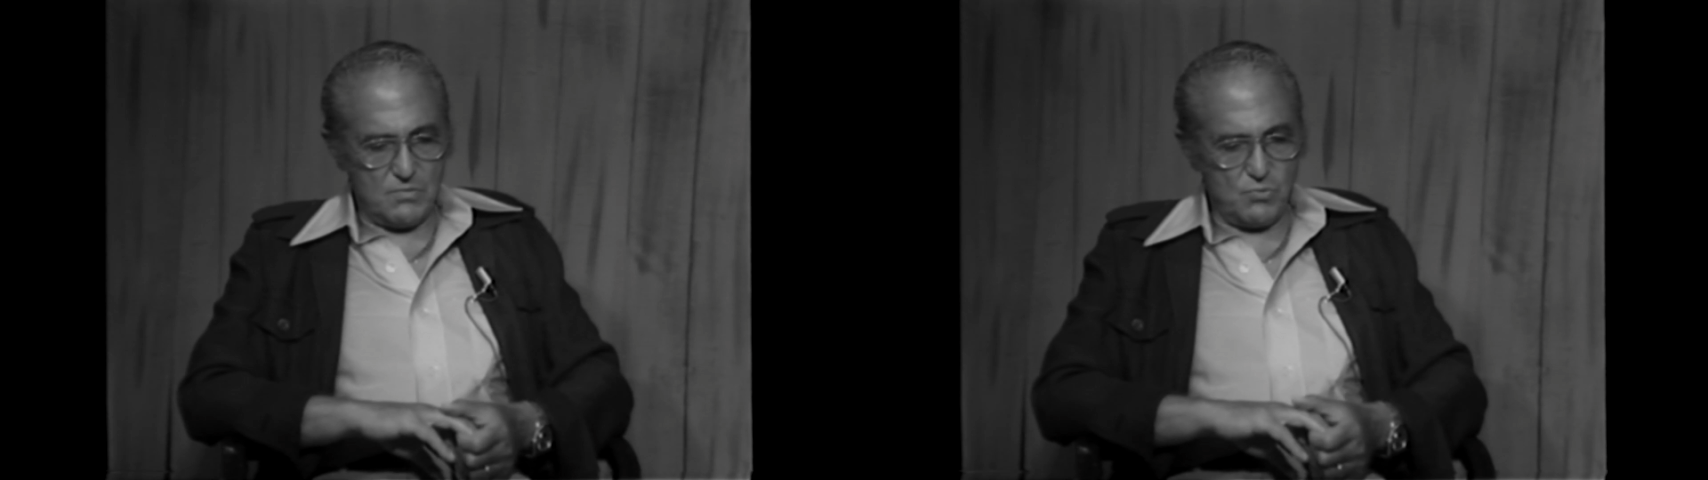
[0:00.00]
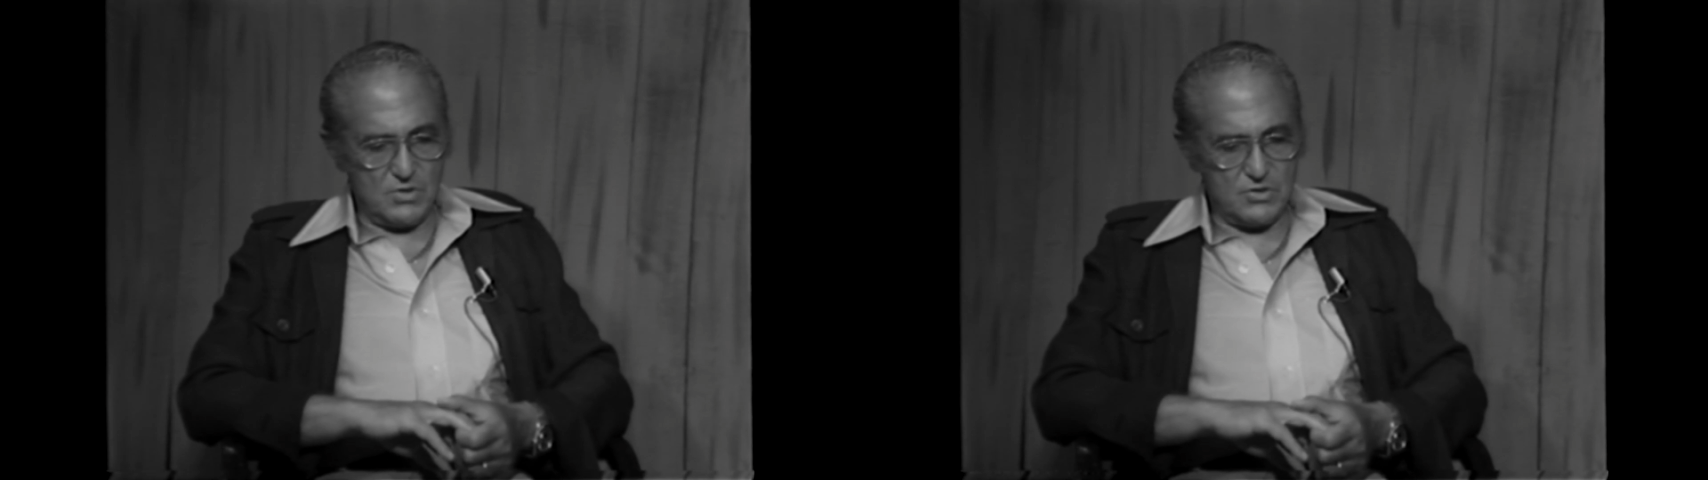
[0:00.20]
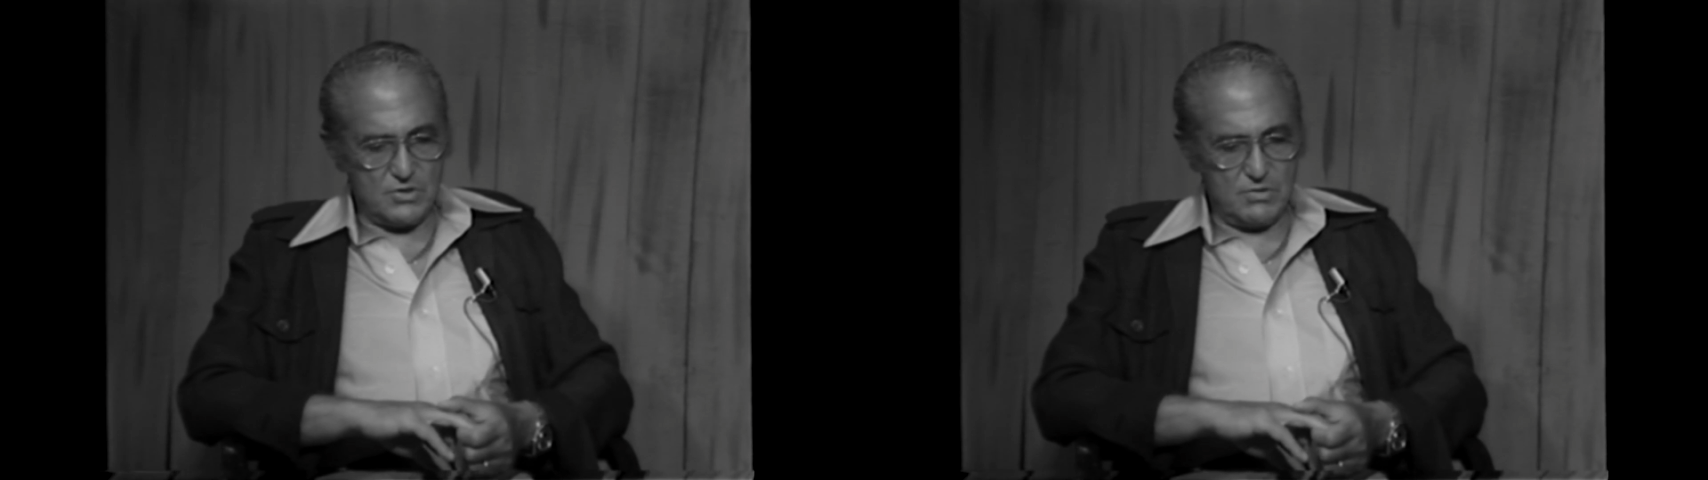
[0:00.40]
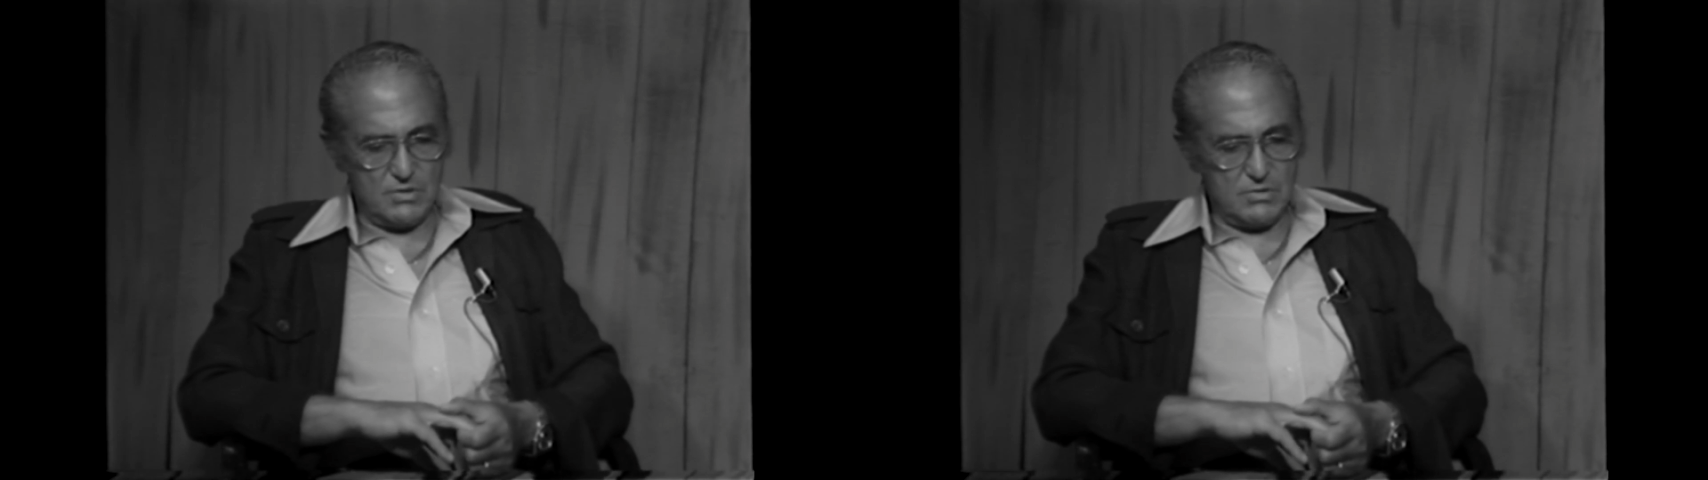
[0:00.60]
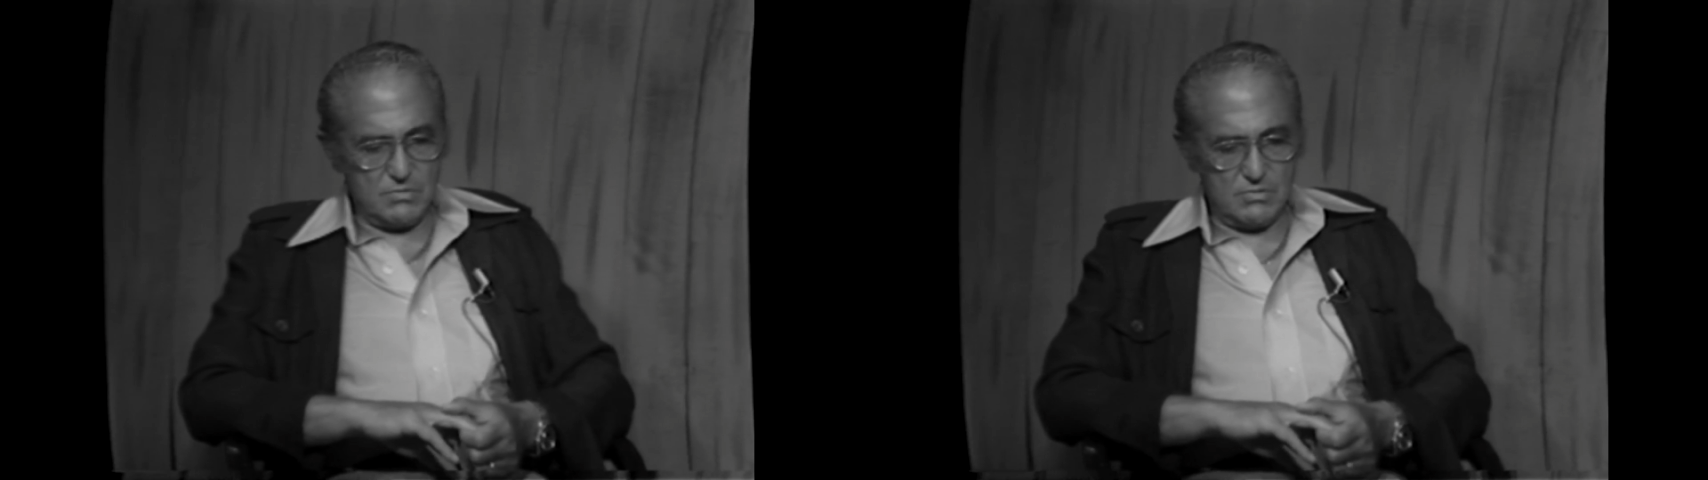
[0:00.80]
was to
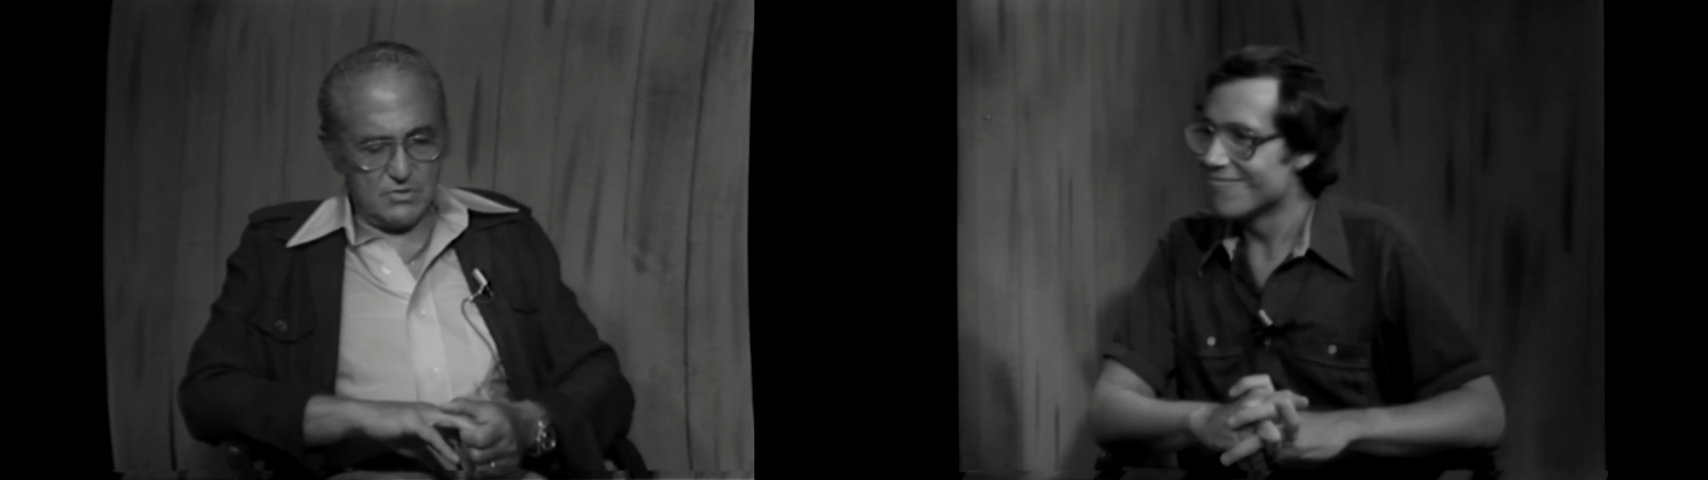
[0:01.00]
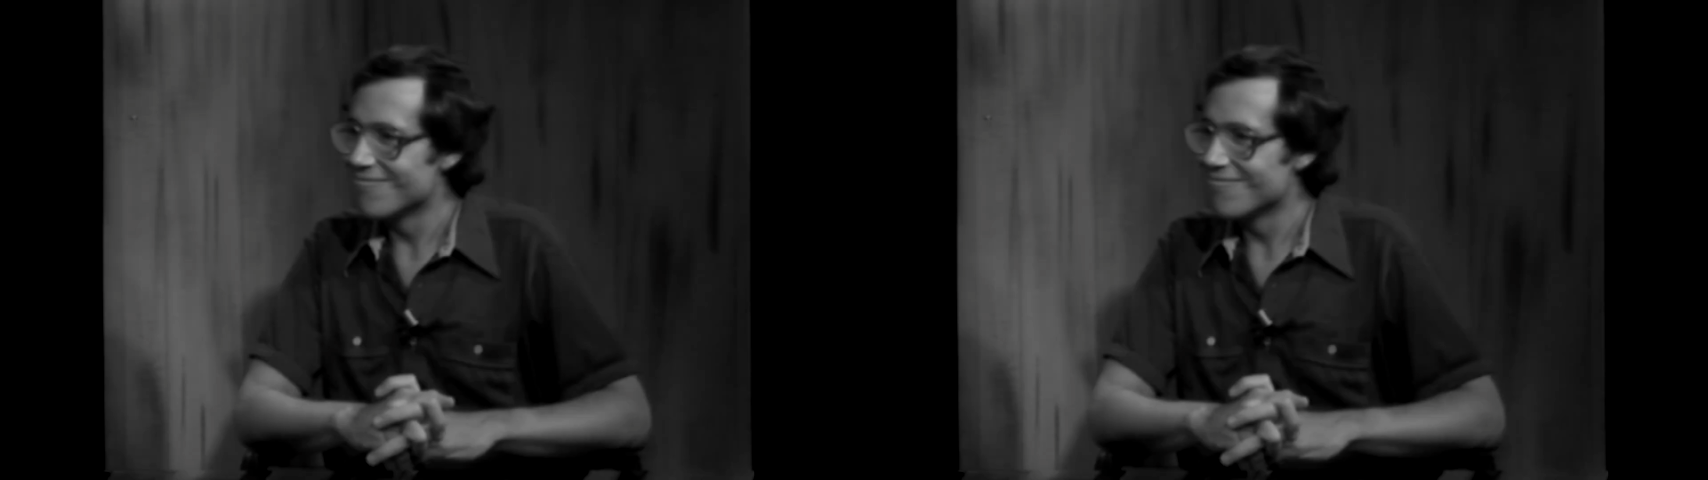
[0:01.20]
use